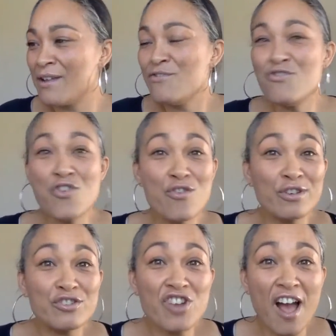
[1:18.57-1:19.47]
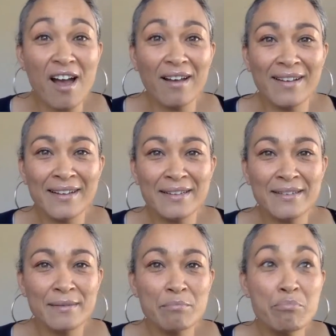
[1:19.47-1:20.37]
nurture,
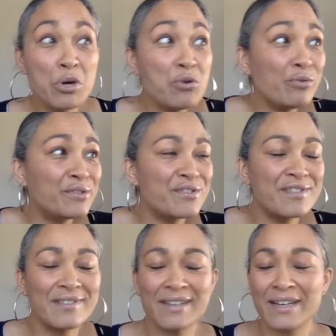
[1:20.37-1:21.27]
boost,